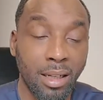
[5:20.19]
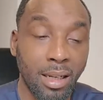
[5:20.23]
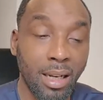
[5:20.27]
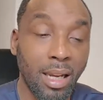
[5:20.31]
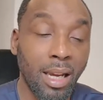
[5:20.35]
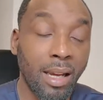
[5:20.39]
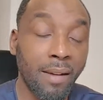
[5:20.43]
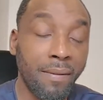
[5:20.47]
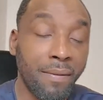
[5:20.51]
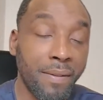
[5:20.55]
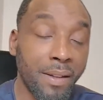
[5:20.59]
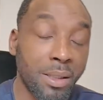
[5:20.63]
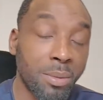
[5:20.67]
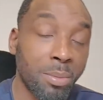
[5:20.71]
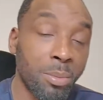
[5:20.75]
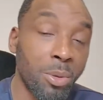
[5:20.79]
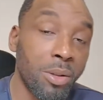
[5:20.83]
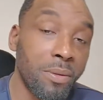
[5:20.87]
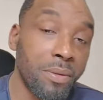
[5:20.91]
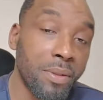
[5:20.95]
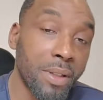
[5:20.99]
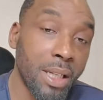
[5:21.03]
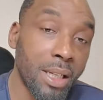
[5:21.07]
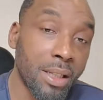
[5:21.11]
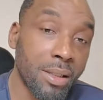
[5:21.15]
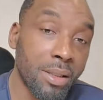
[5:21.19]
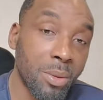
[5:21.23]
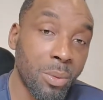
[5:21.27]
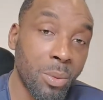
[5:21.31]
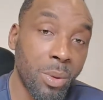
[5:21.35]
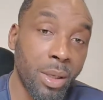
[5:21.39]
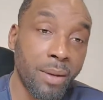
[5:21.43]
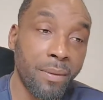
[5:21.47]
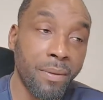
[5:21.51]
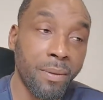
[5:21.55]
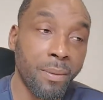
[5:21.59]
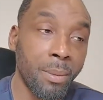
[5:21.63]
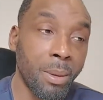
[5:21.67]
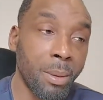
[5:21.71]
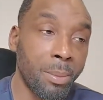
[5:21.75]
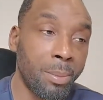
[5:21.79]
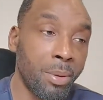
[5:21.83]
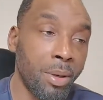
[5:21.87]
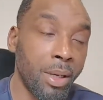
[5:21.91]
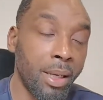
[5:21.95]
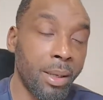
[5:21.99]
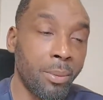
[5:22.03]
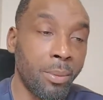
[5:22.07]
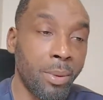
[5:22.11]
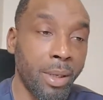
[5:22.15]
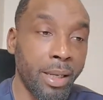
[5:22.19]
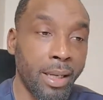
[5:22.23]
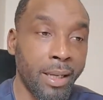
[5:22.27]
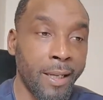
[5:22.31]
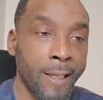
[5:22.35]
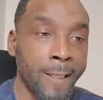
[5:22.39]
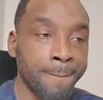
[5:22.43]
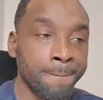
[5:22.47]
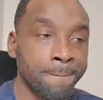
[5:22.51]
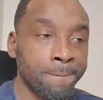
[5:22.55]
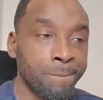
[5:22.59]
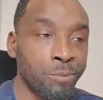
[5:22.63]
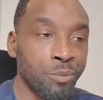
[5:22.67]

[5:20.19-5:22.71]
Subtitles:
Life is moving us away from a point where